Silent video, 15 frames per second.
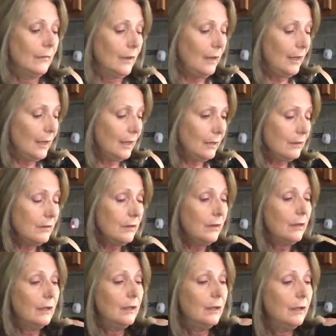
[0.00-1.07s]
And
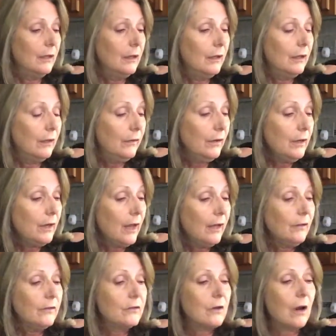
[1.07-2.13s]
the
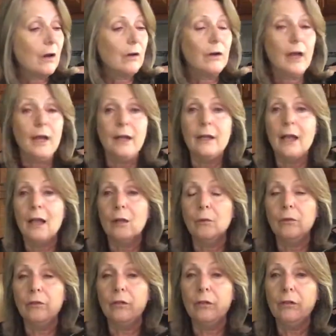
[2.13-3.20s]
next are 8
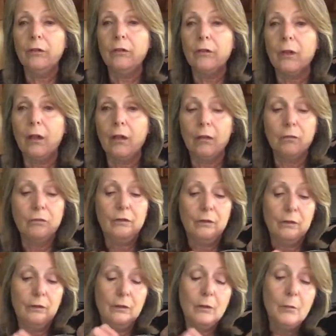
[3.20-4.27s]
ounces of
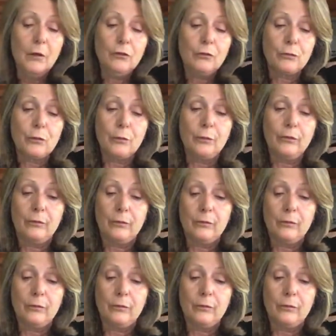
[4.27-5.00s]
the mushrooms.